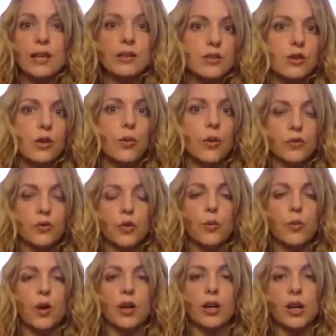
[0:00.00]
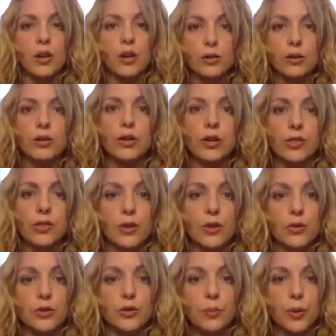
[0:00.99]
So if you want to include in
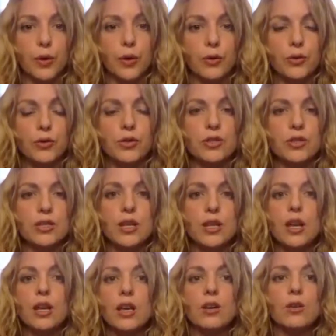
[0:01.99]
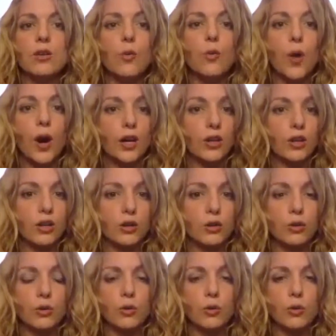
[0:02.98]
those posts, what
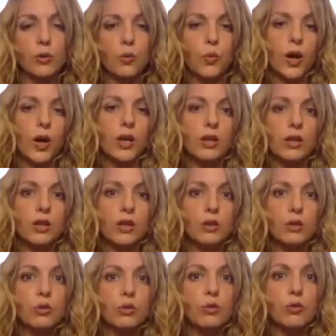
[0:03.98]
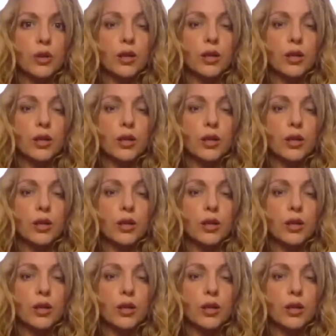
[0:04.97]
you really